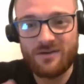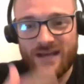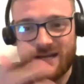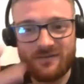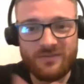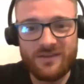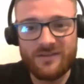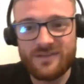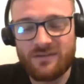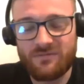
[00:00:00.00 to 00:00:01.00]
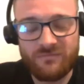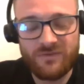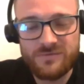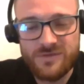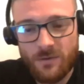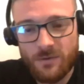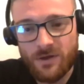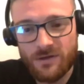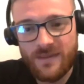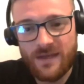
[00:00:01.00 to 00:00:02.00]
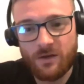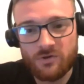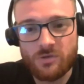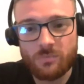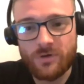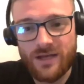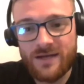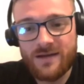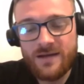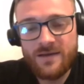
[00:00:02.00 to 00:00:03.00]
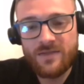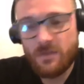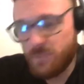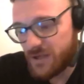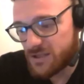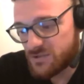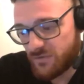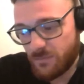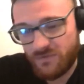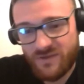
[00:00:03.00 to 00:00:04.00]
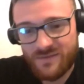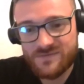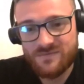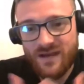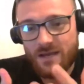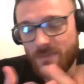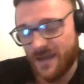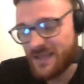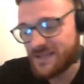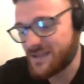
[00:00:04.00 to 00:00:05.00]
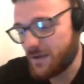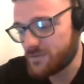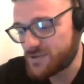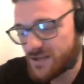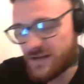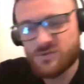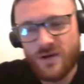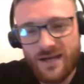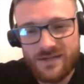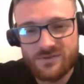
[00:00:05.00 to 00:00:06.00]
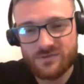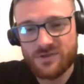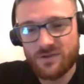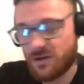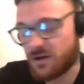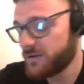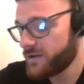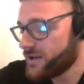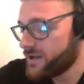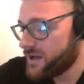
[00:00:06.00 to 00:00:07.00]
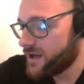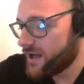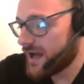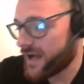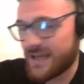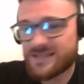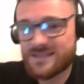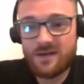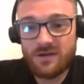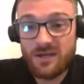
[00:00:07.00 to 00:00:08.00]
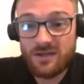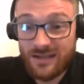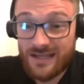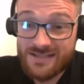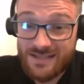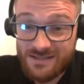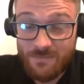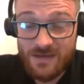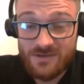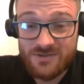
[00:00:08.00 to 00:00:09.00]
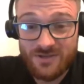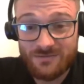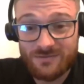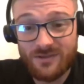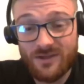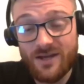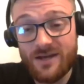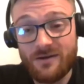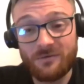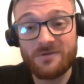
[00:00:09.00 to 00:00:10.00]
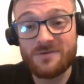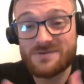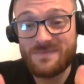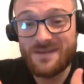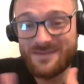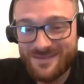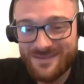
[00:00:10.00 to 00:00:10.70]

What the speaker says: kind of the different views going on, and then also bringing the opinions from the fans via Becky. So that was quite a nice touch, I thought. I guess the only last thing to mention, although it's been